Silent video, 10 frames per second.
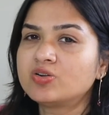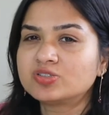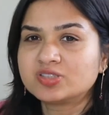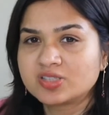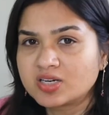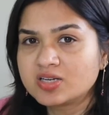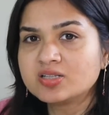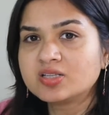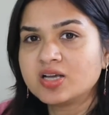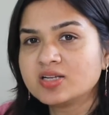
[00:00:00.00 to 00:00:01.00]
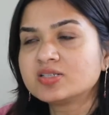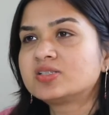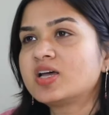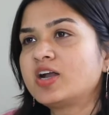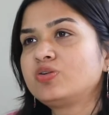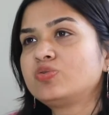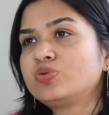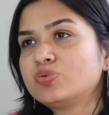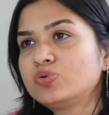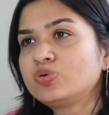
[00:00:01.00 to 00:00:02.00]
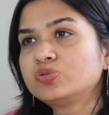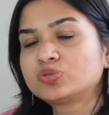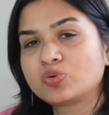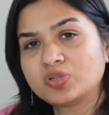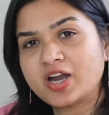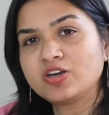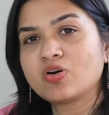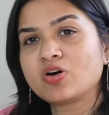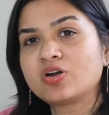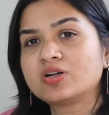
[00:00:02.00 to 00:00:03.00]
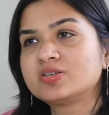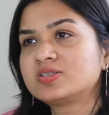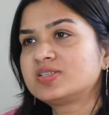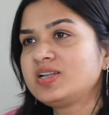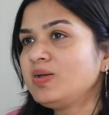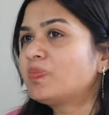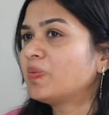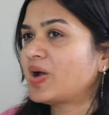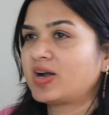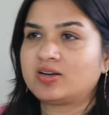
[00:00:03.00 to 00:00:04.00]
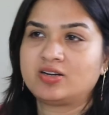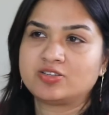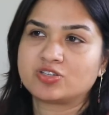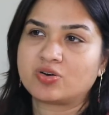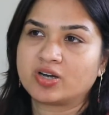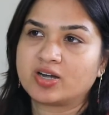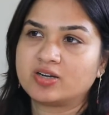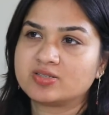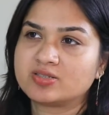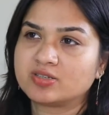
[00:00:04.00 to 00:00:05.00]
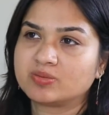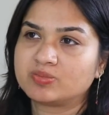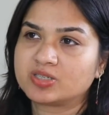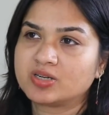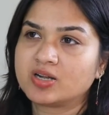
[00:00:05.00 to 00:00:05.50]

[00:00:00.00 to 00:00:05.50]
Certain things that you do so that your sleep pattern does not get disturbed.